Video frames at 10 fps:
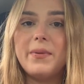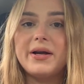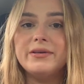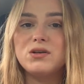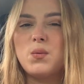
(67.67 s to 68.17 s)
but
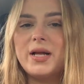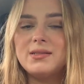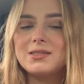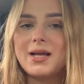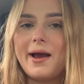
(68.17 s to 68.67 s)
it's a
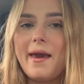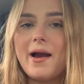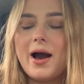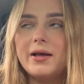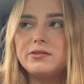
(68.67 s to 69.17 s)
Wednesday
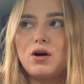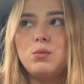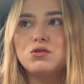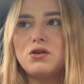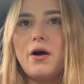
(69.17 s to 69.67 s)
and I wasn't